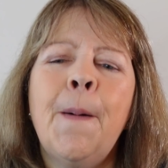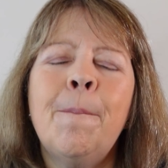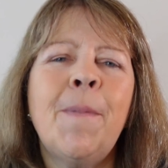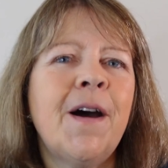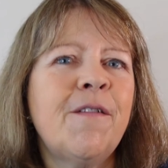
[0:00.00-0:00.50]

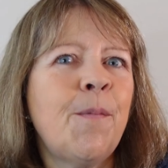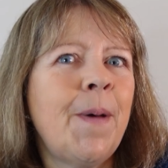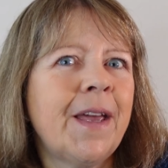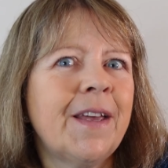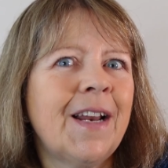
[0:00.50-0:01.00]
by
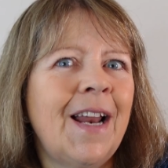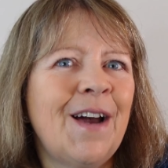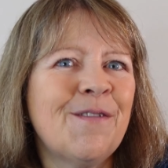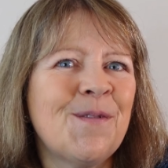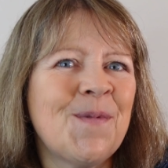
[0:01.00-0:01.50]
Rebecca
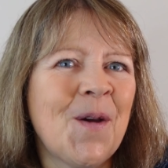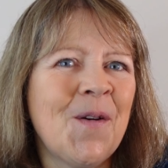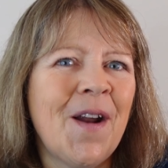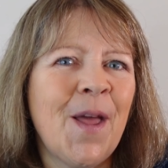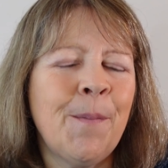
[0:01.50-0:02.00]
Clow from the
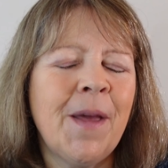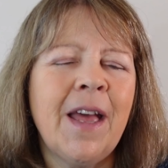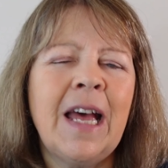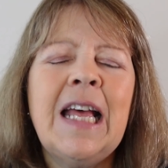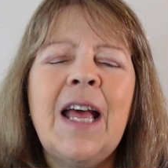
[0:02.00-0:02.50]

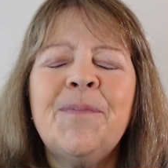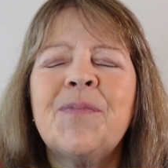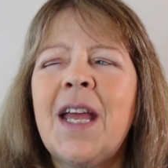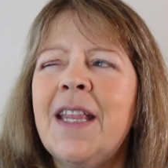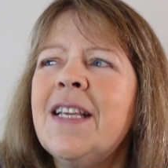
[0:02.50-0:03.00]
Cardigan.
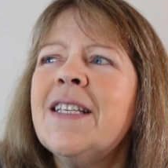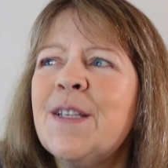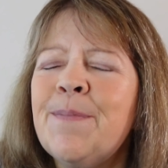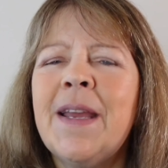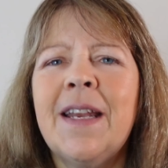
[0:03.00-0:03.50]
And this
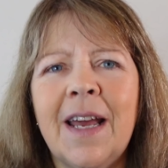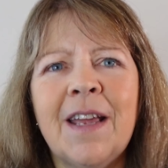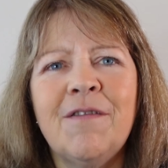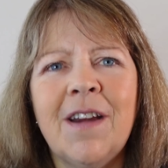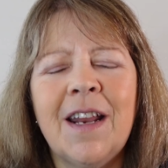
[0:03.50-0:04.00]
has been
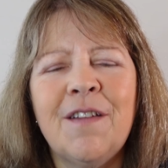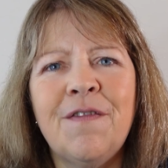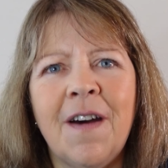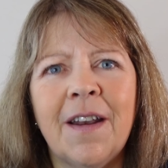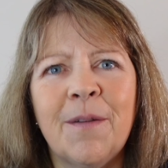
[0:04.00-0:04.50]
a really
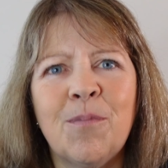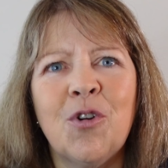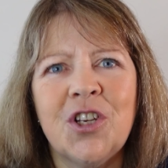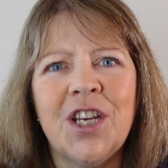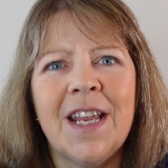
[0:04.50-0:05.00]
fun
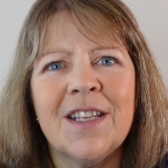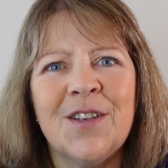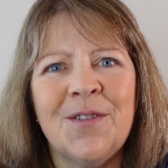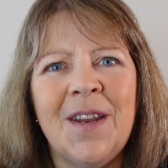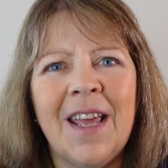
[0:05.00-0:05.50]
project
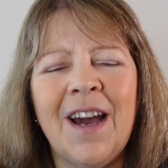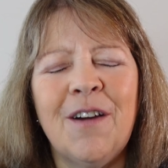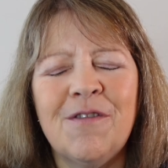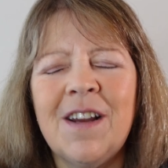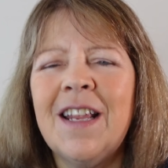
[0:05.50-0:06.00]
to knit.
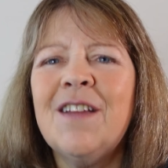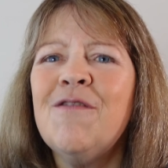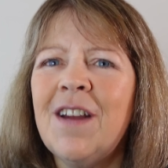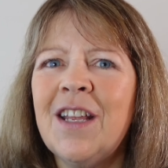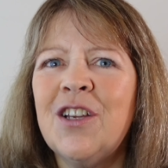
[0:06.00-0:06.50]
I've really
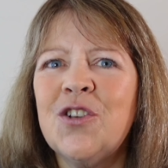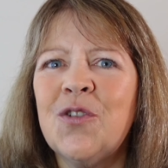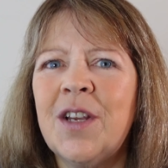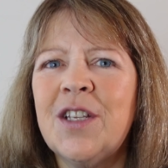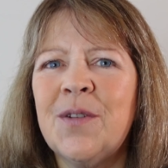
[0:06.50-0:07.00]

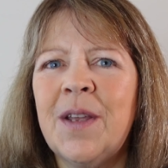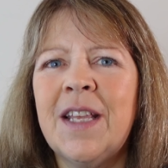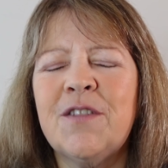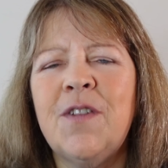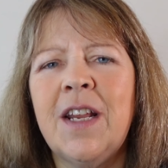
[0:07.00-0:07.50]
enjoyed doing
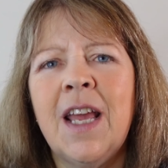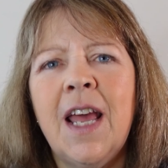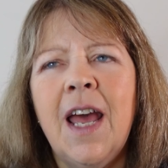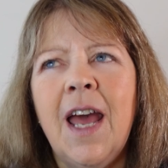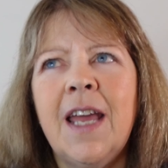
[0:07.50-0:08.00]
this.
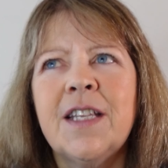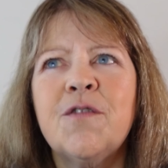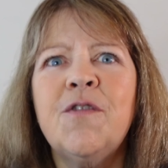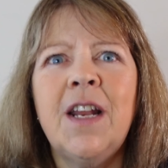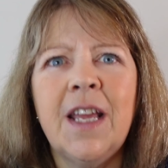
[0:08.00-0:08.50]
It's
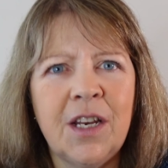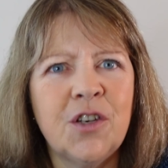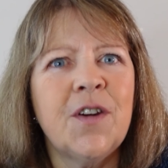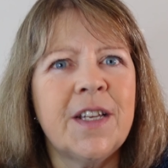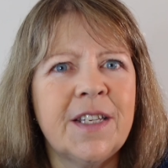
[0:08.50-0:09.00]
a really
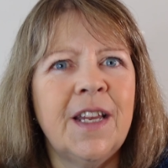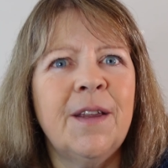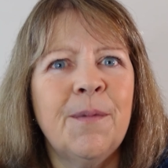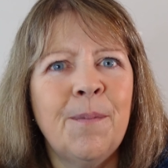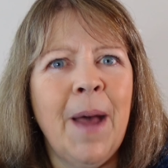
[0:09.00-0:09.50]

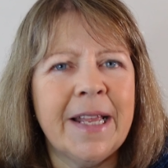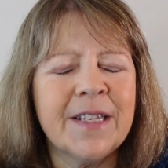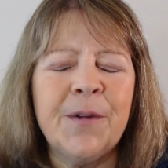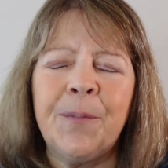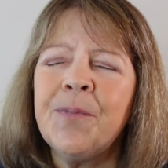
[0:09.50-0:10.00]
interesting
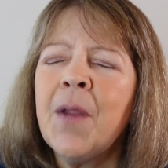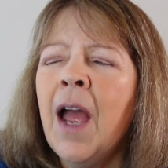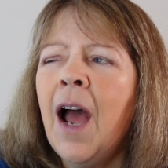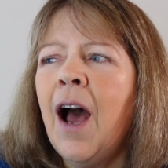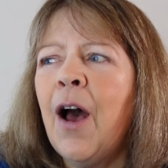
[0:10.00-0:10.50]
pattern.
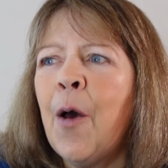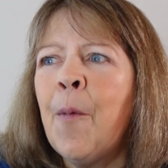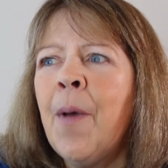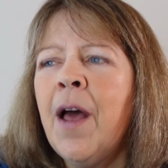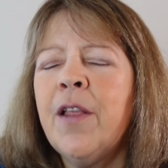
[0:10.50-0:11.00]

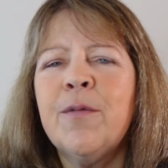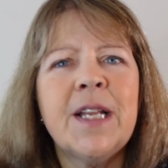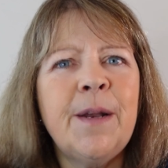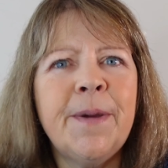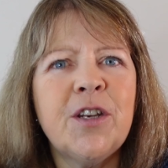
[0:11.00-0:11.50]
There was
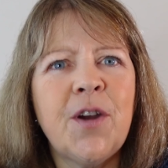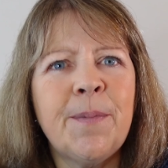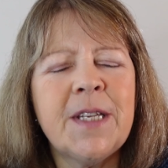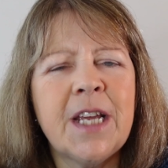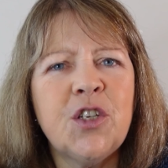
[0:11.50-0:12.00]
a little bit of
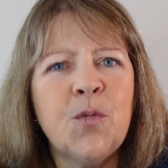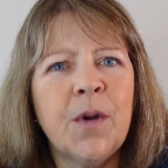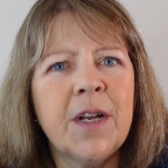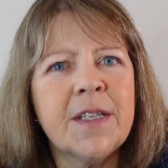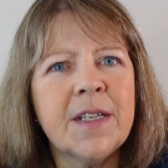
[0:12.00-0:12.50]
trepidation
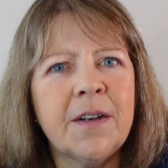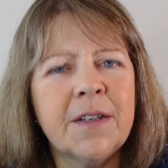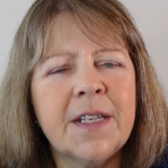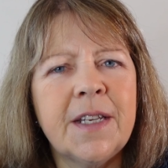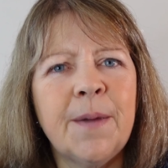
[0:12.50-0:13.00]
when I
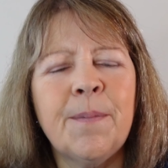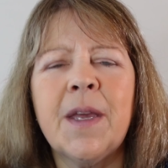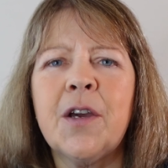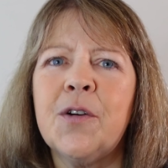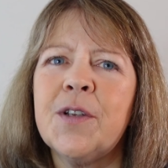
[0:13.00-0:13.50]
started it
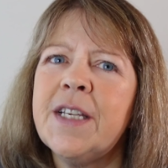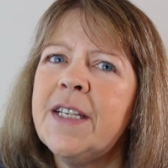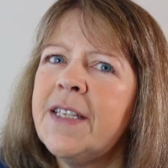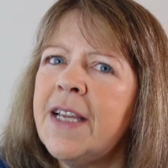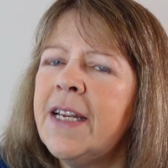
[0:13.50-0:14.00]
because
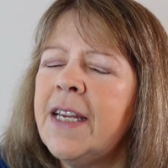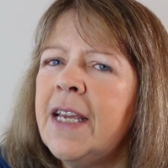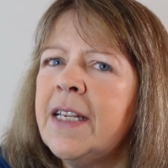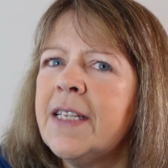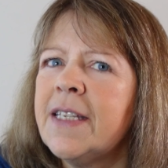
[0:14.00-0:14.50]
it said
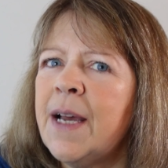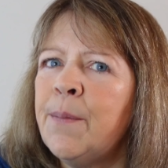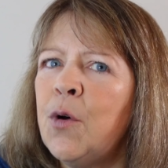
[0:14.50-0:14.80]
in some